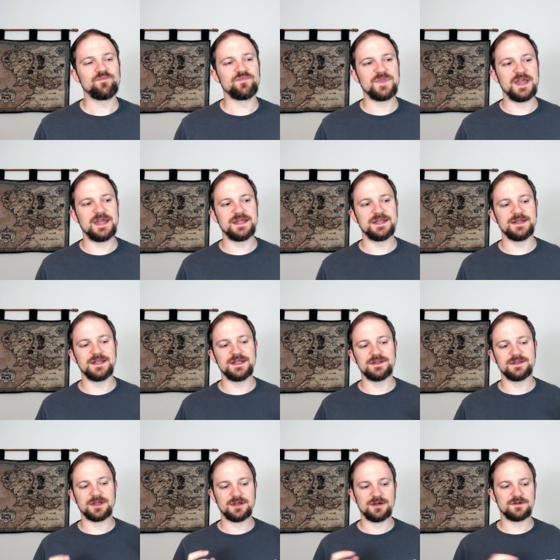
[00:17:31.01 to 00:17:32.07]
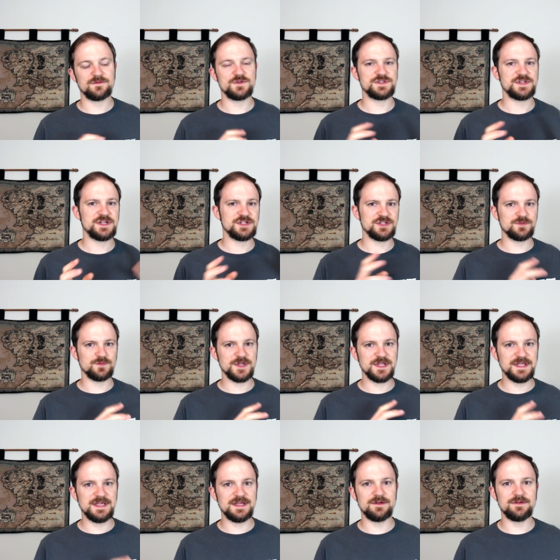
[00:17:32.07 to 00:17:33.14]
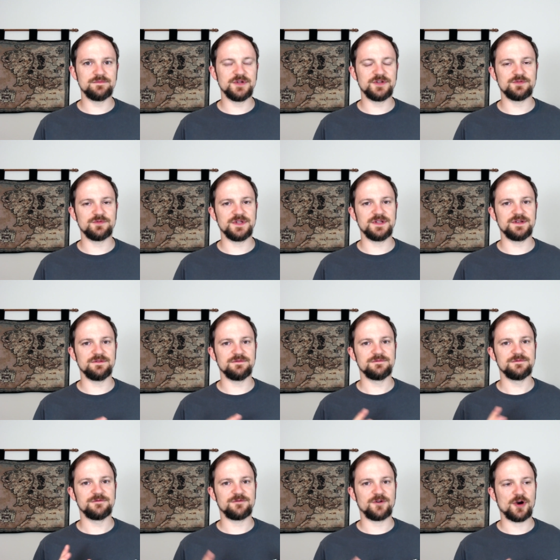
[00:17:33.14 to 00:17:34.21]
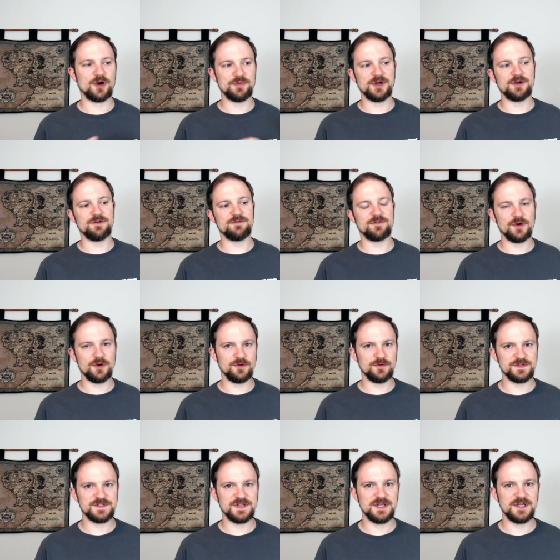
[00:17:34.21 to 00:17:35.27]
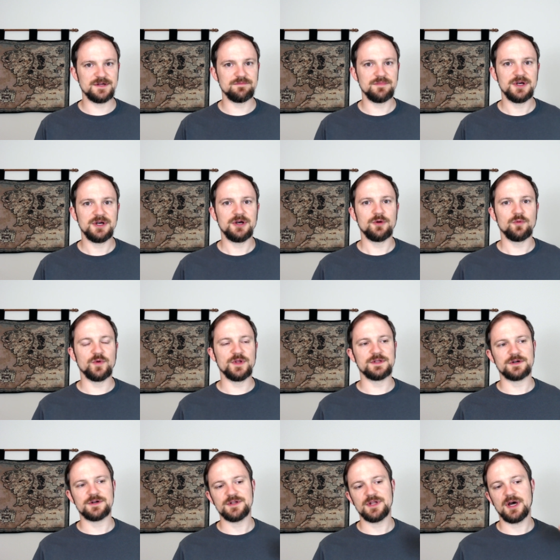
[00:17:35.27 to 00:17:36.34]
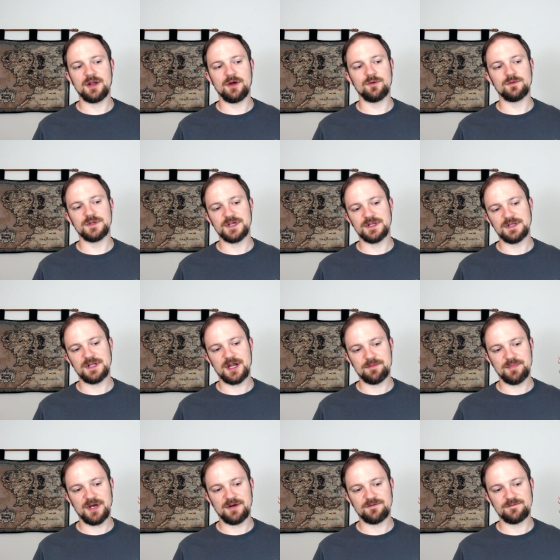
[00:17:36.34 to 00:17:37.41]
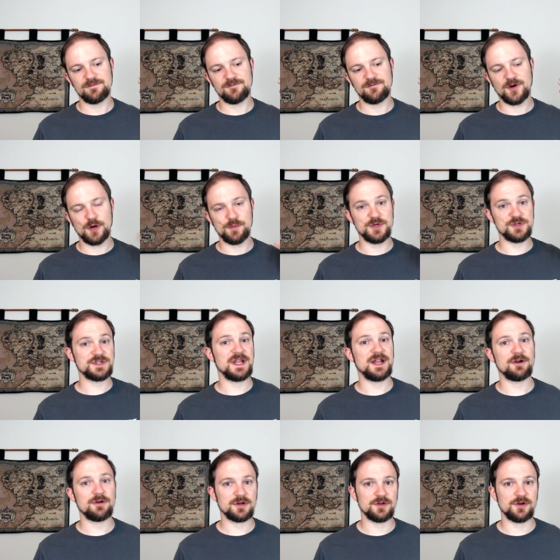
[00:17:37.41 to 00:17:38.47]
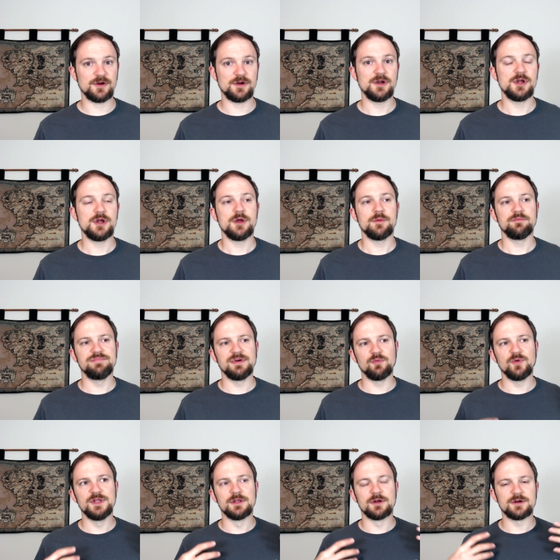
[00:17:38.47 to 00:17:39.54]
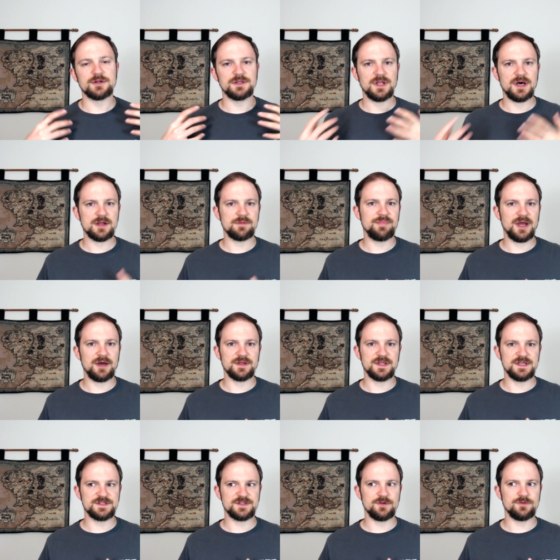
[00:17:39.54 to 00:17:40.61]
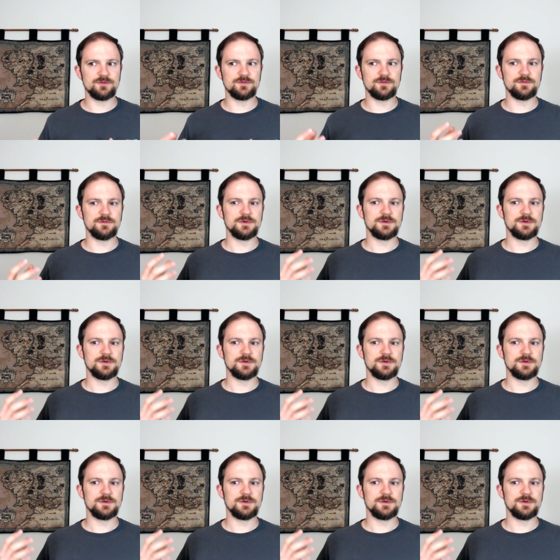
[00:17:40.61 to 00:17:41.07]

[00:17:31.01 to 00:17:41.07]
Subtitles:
And in the conversations we get between Faramir and Frodo and Sam, we learn not only a lot about Faramir's character, but we learn a lot about his own